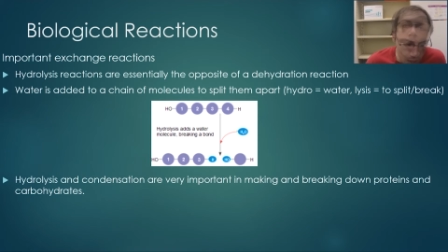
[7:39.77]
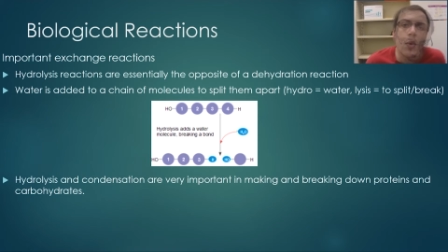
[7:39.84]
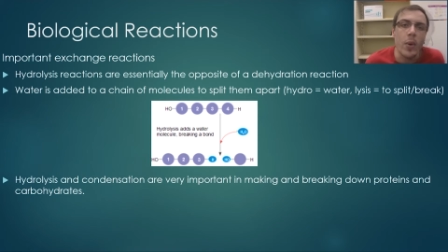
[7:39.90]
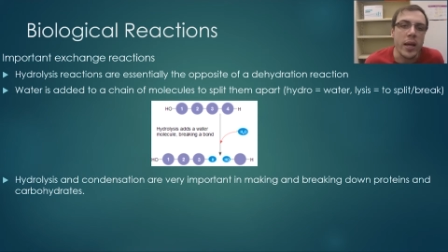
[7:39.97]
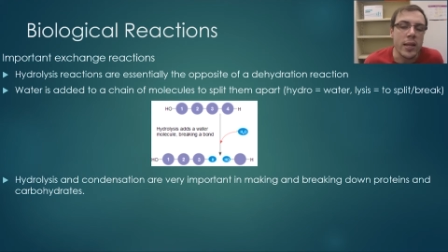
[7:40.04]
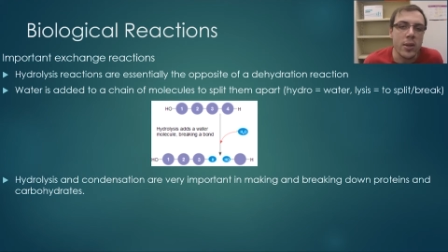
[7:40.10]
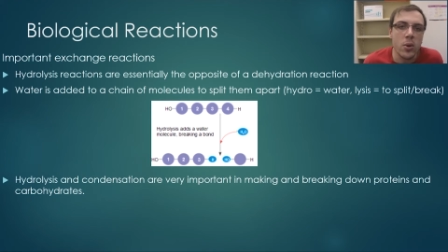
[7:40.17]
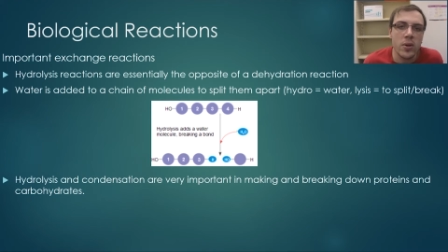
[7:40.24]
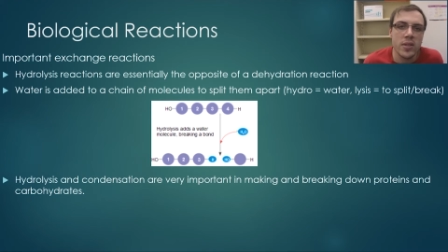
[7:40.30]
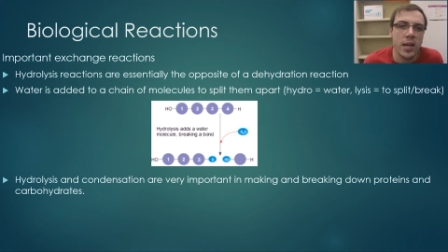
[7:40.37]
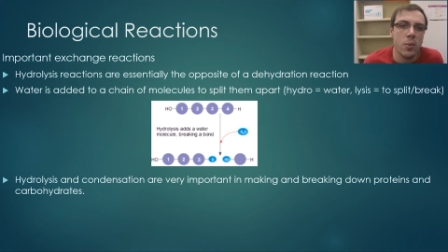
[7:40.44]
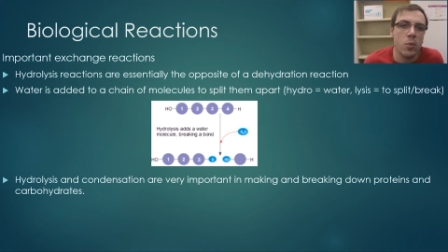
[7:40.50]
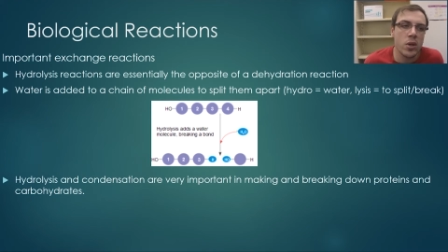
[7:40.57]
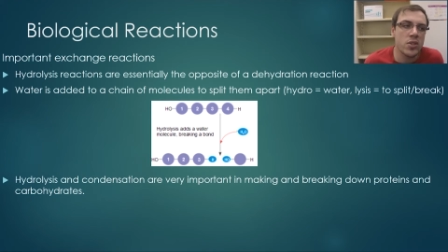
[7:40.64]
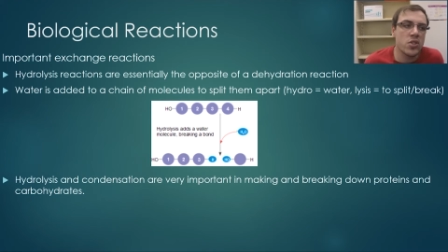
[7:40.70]
We looked
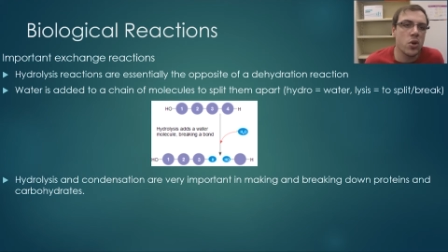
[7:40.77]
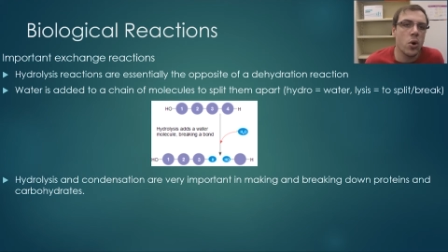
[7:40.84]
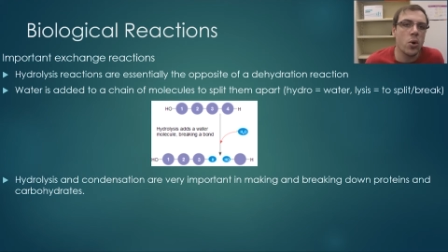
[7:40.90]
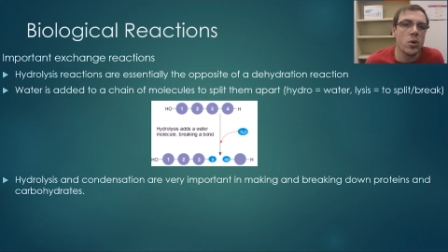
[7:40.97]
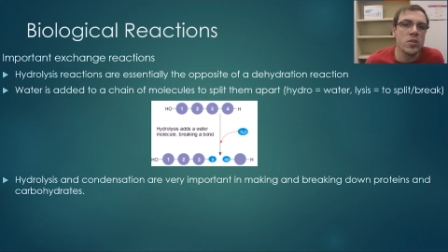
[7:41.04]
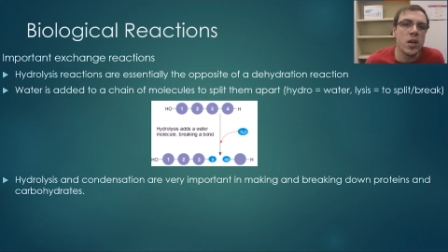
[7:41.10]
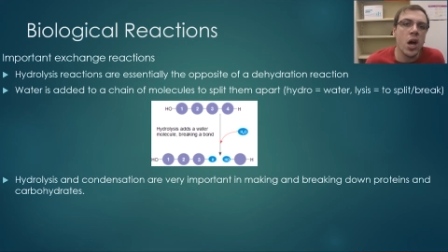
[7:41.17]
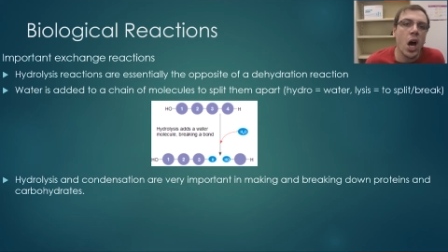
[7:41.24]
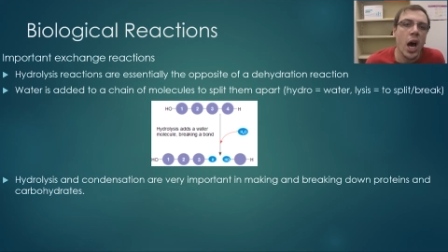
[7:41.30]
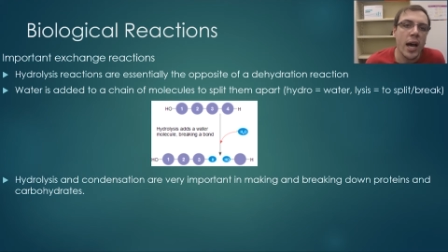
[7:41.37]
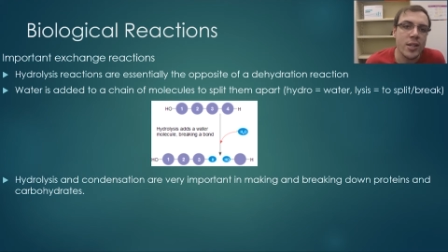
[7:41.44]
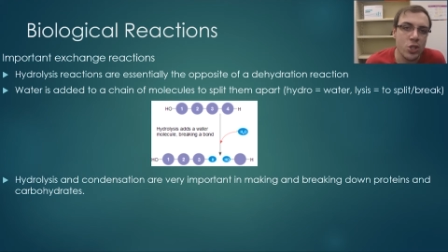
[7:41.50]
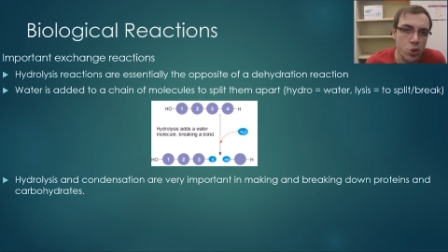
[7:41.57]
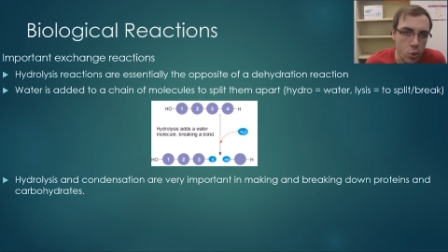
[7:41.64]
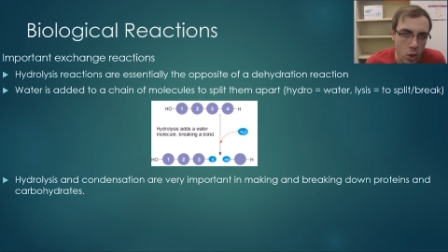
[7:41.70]
at what is called
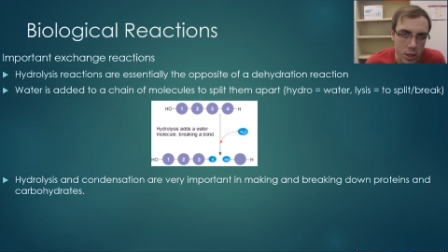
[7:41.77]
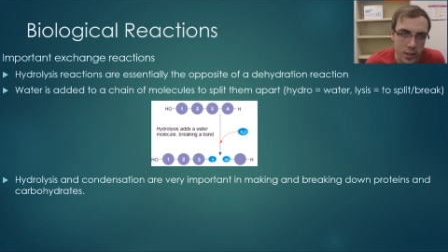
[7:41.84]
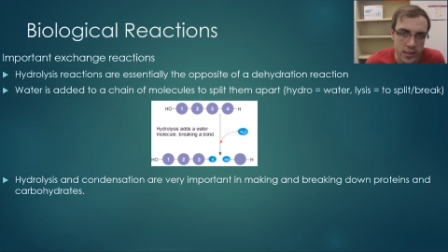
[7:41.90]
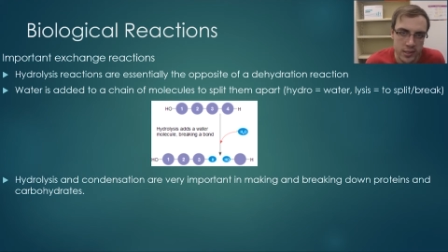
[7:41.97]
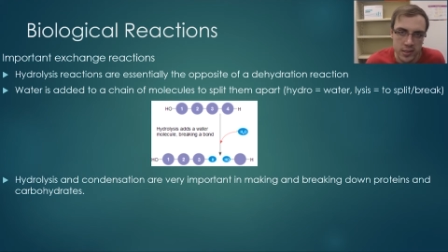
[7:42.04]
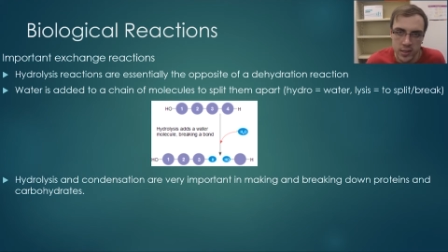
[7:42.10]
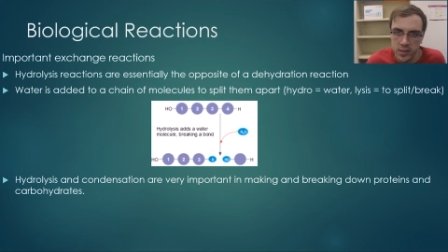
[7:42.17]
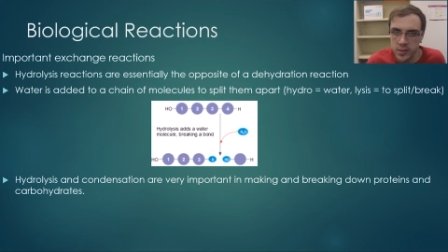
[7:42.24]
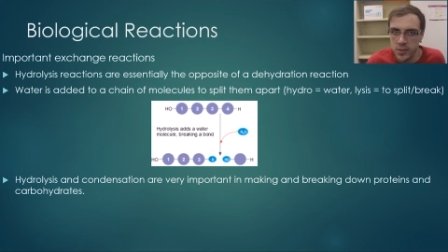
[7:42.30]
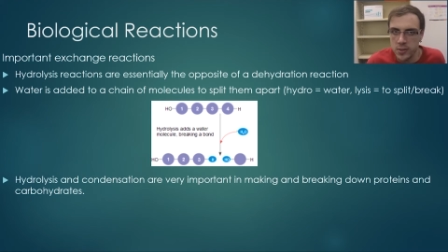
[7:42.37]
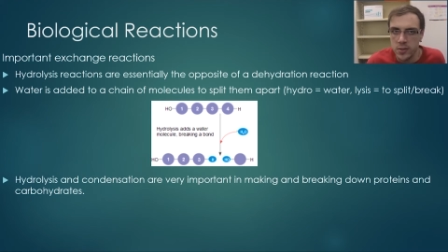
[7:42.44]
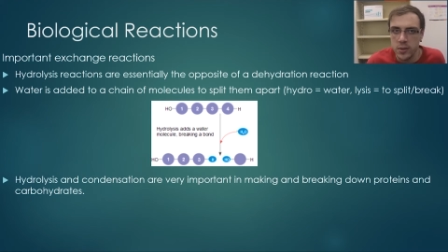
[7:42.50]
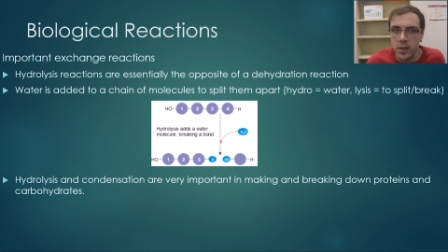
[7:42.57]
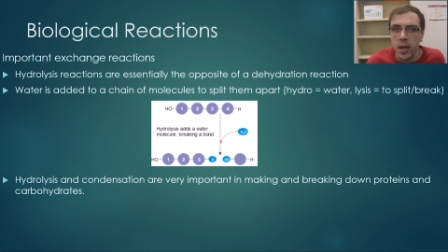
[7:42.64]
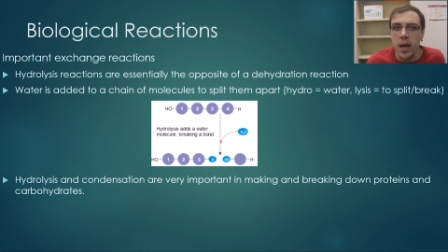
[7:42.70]
hydrolysis.
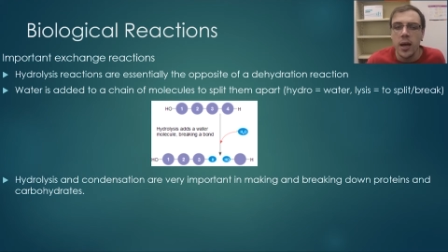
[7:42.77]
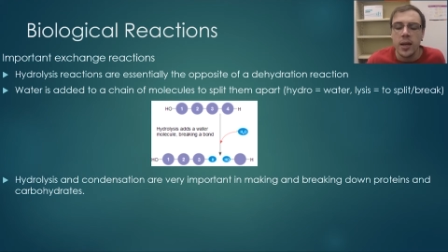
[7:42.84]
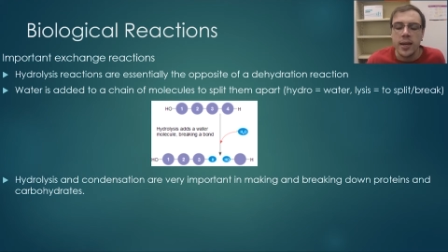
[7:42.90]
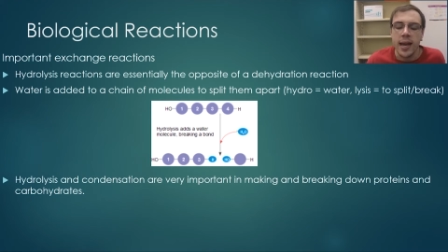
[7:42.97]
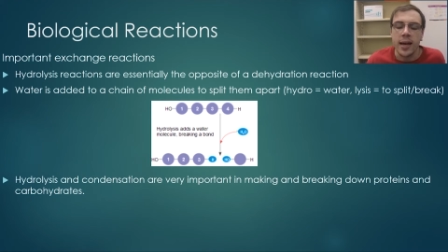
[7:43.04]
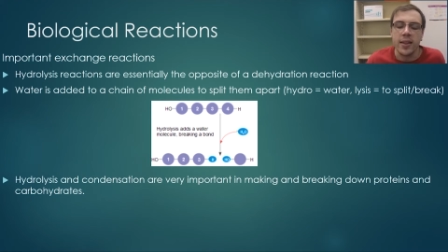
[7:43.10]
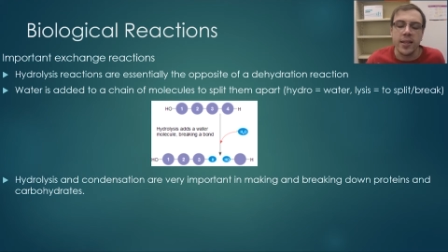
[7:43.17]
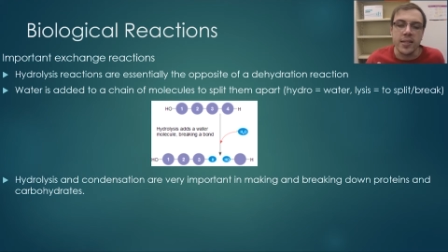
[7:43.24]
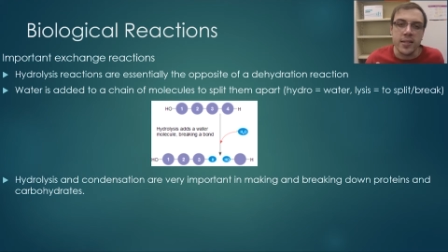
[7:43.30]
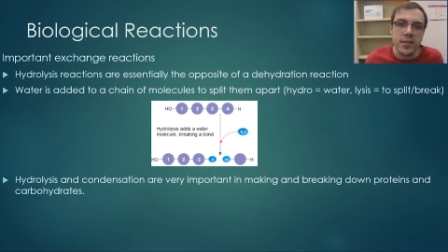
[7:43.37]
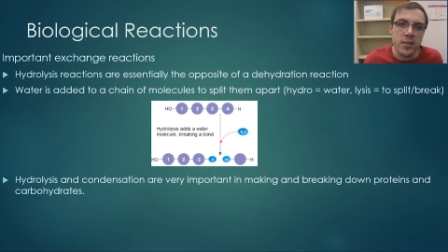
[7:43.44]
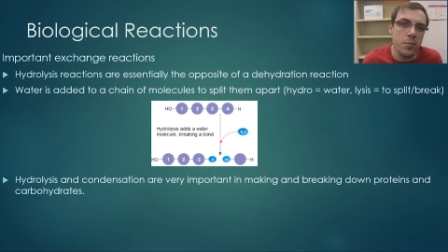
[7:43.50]
Now, this is